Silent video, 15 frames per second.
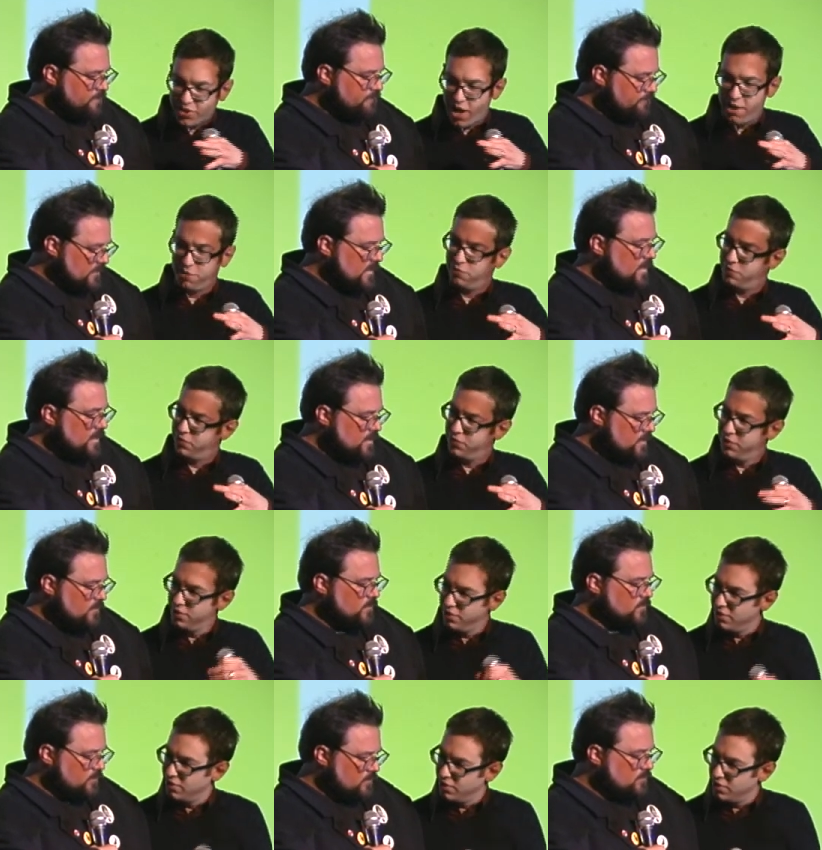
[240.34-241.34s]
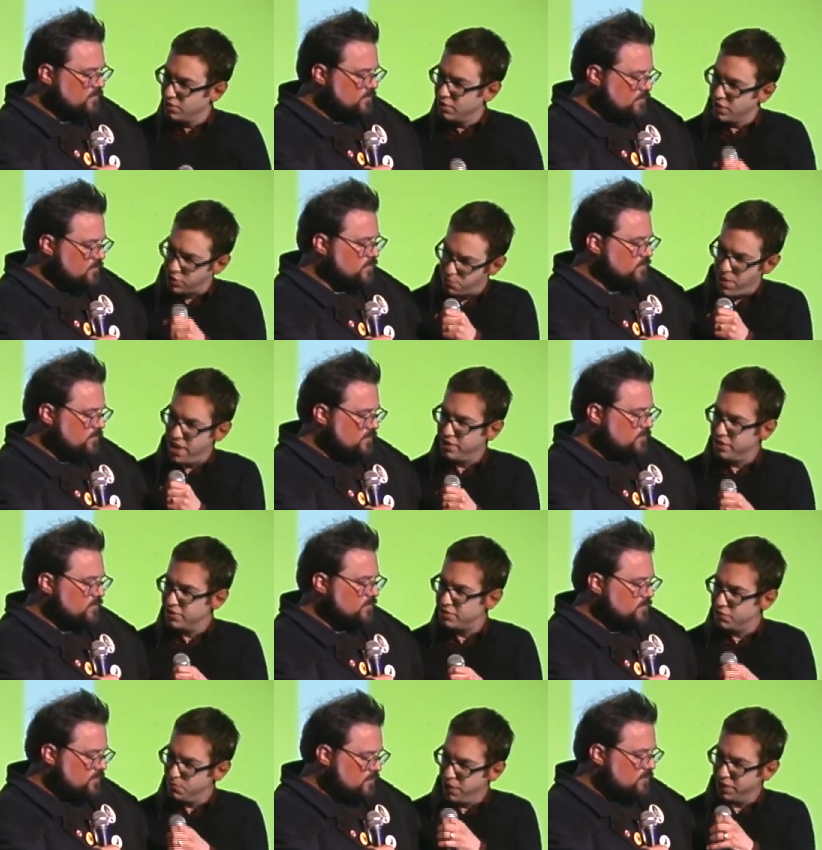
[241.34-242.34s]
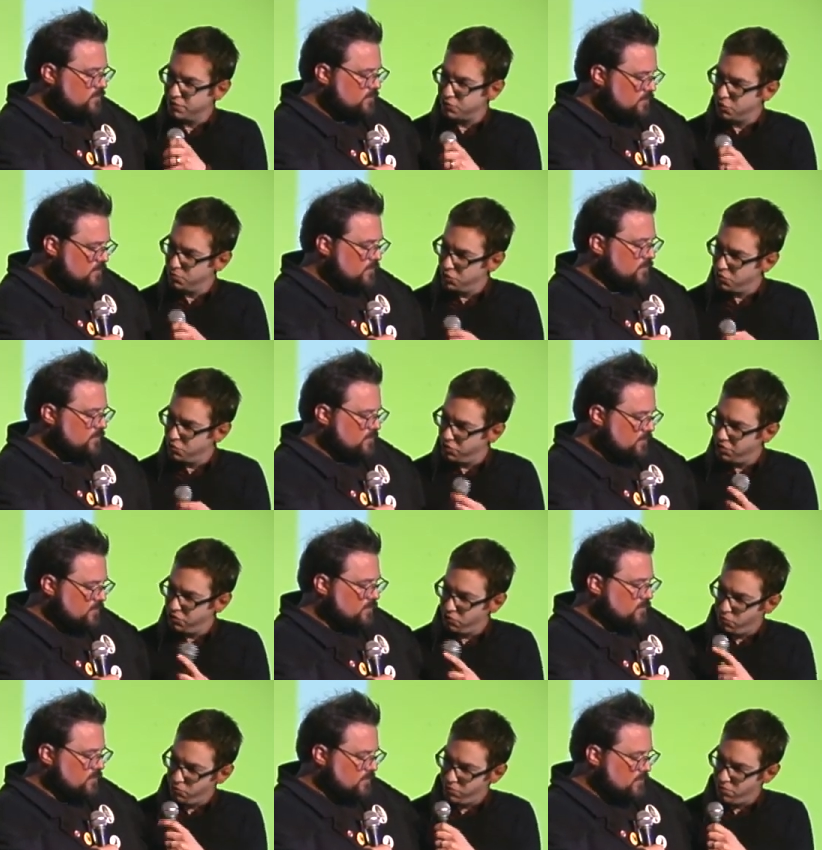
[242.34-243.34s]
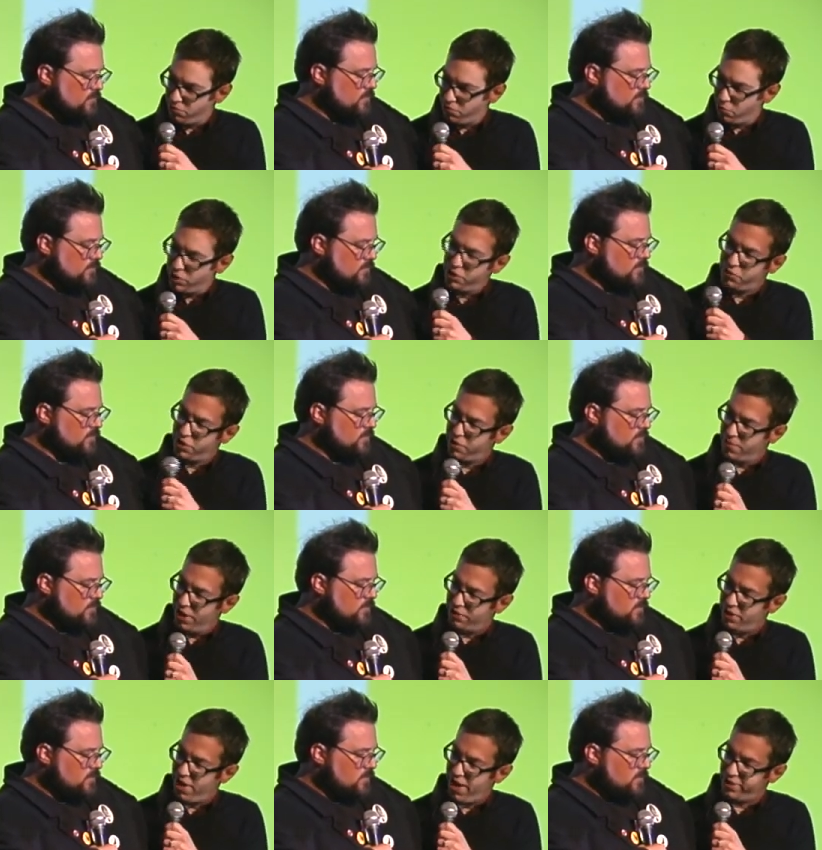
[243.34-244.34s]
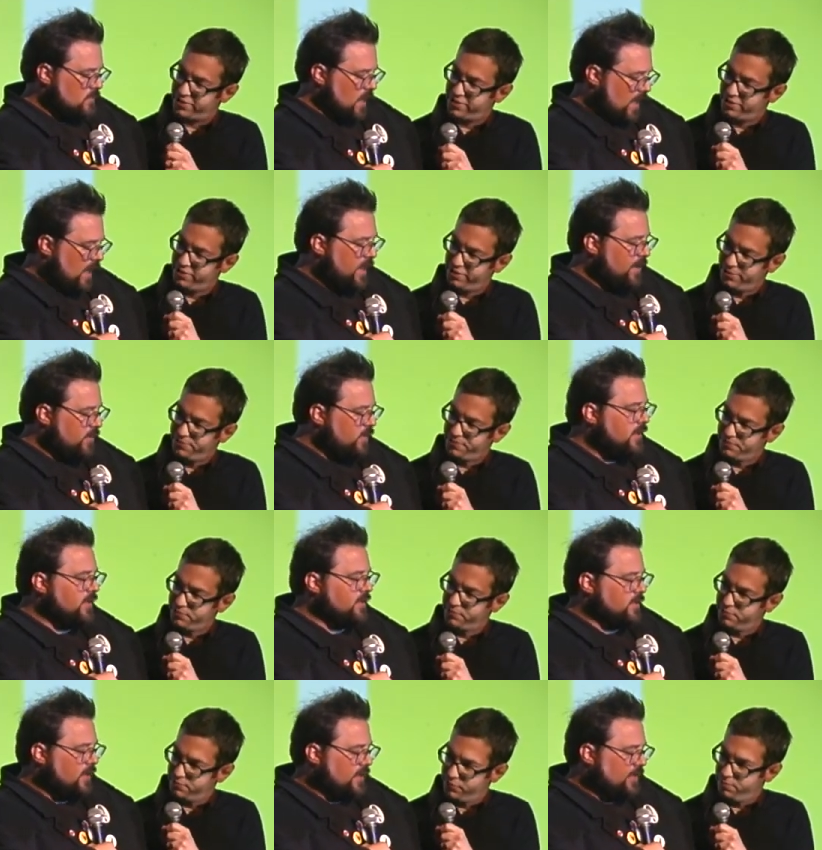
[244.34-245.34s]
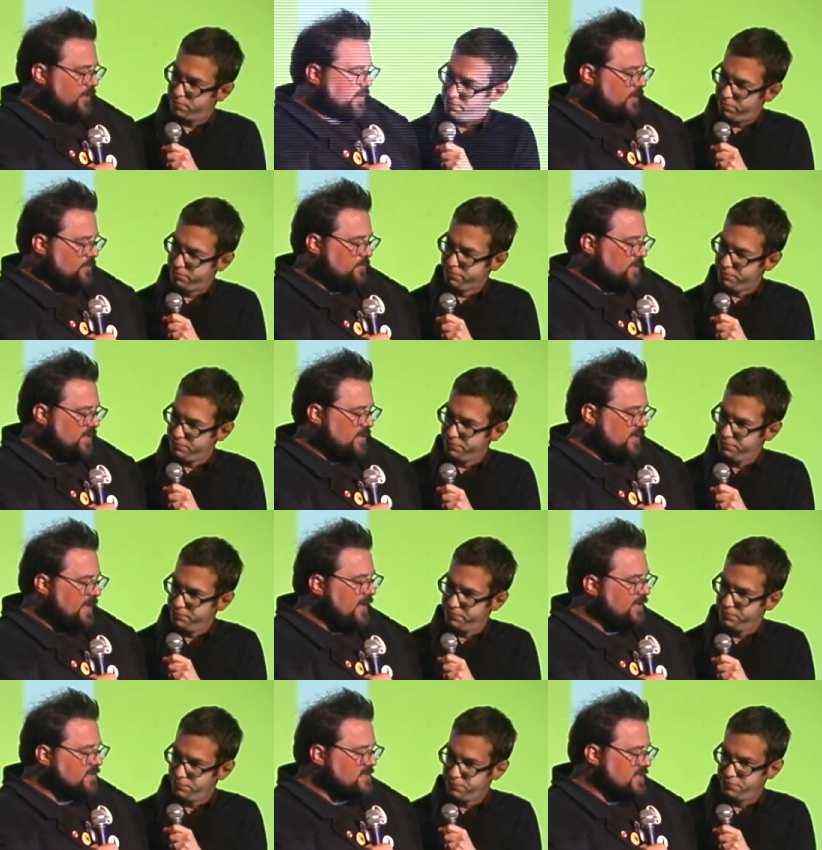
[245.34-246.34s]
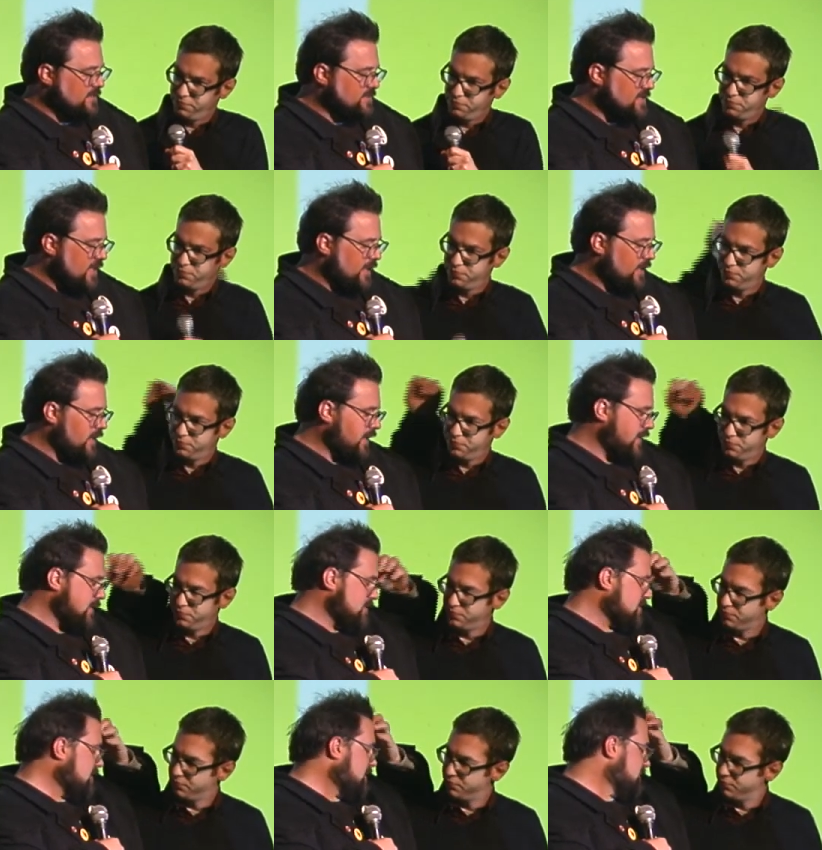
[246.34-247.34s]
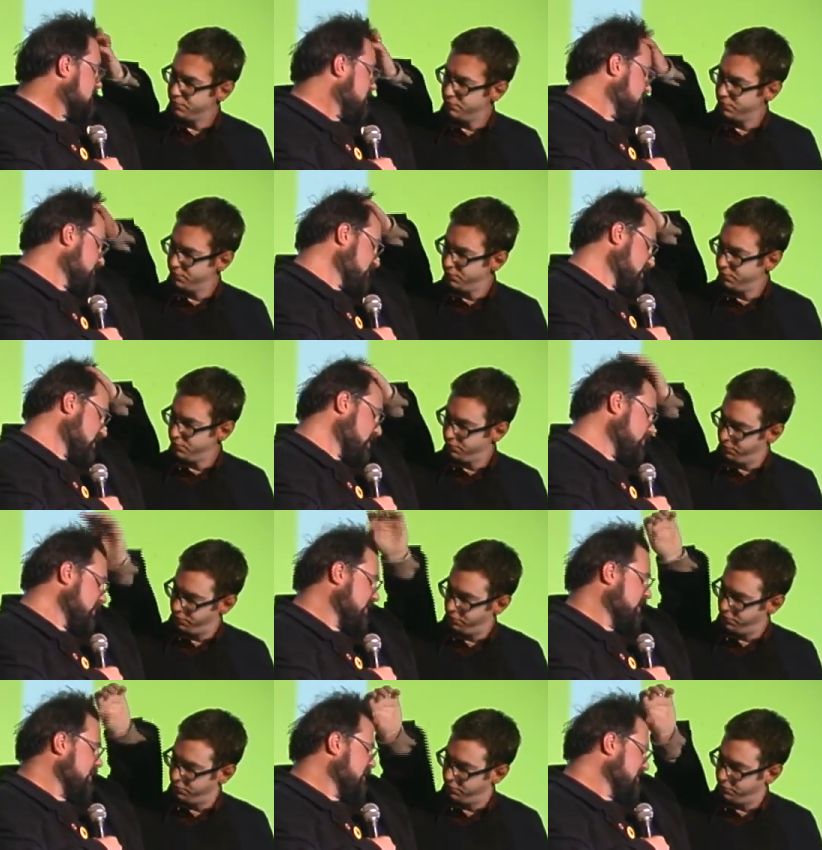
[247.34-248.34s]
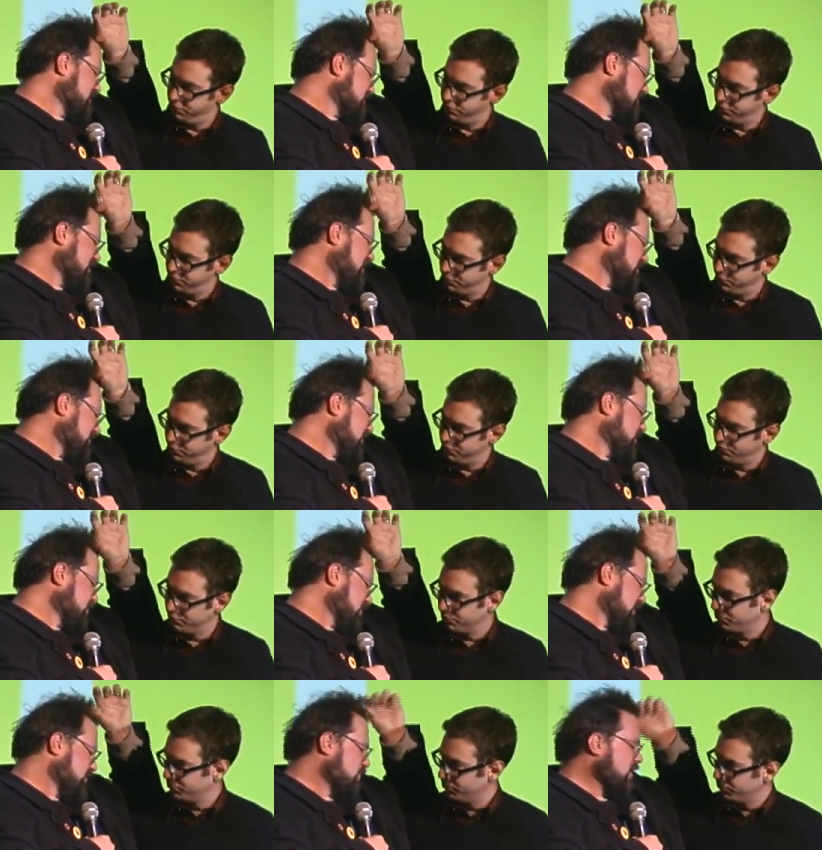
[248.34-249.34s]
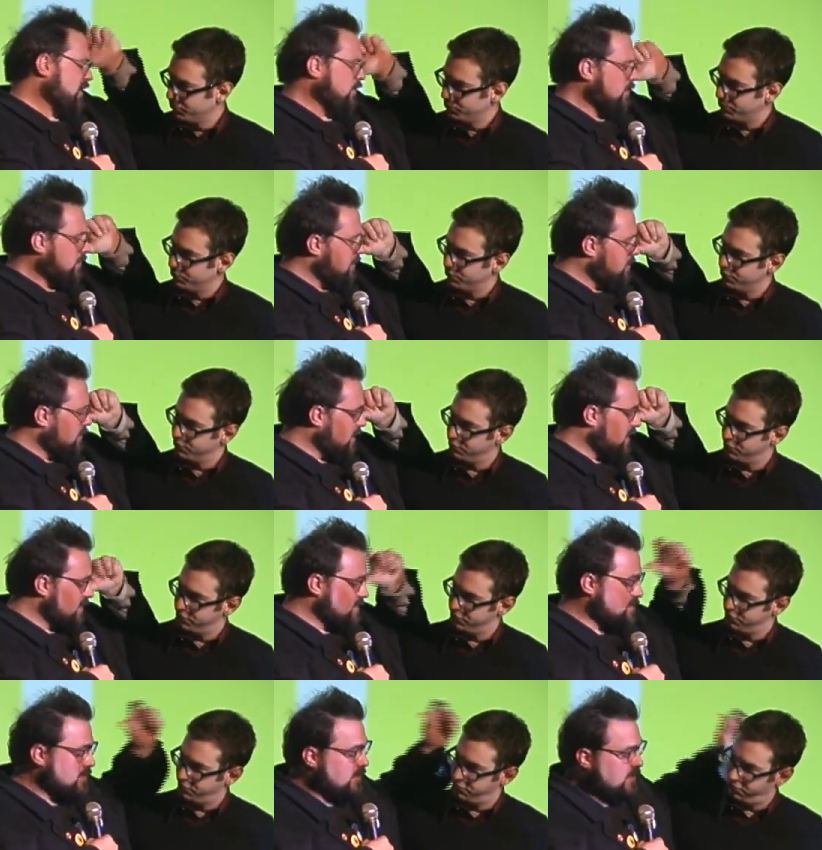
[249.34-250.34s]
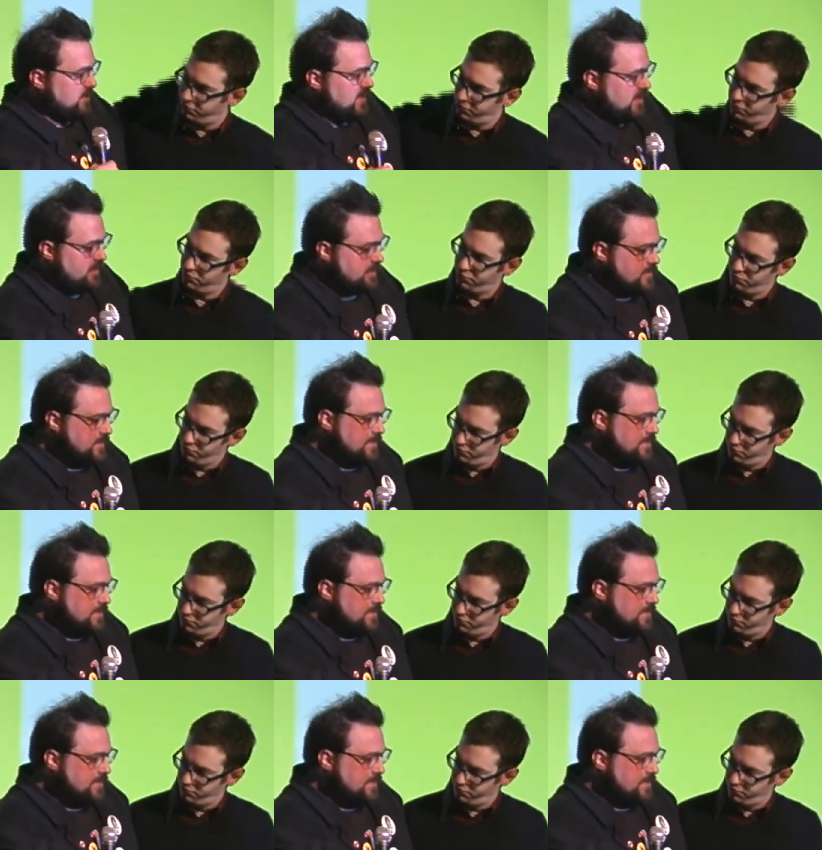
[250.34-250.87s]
Speaker 1: kind of expanded into the mainstream. Do you, do you, what do you think about that? I agree.
Speaker 2: I agree completely. Yeah, it seems like I guess that type uh, of comedy kind of took off in a weird way, where people like to talk about